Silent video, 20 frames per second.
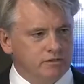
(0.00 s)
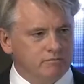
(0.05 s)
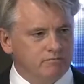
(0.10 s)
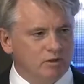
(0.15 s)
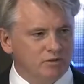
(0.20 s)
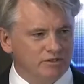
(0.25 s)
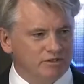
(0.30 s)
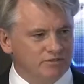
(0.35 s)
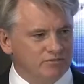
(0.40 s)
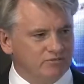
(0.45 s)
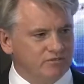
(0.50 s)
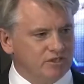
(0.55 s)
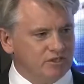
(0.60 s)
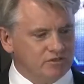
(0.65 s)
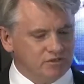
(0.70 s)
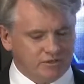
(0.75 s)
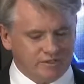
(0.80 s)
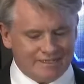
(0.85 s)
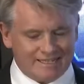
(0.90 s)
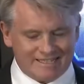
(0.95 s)
most
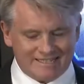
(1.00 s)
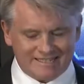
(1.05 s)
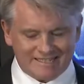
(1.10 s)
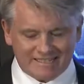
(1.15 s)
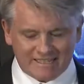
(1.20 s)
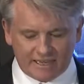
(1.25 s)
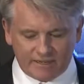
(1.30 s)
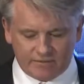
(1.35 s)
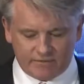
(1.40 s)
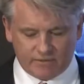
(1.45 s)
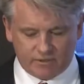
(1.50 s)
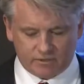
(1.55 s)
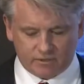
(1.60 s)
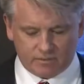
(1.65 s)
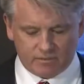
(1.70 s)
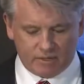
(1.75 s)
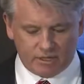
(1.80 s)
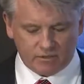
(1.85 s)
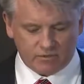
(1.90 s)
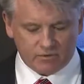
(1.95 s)
efficient, and
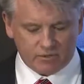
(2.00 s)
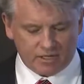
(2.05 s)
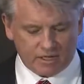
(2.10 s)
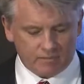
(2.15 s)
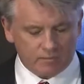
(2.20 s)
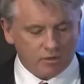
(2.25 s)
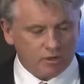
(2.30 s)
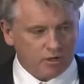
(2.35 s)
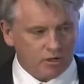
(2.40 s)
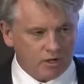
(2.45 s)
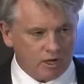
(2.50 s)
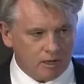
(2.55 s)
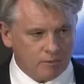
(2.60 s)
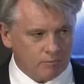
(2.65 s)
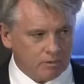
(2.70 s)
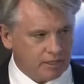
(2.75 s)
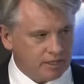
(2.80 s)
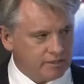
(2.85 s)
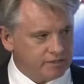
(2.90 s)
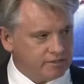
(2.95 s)
safest petrochemical
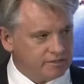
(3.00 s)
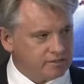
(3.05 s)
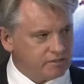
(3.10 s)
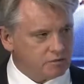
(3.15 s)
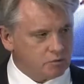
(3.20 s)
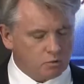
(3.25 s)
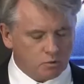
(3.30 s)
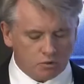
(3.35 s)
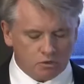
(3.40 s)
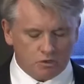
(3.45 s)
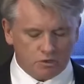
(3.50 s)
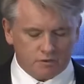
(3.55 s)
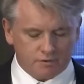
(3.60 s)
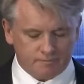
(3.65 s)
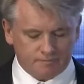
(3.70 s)
complexes in the world.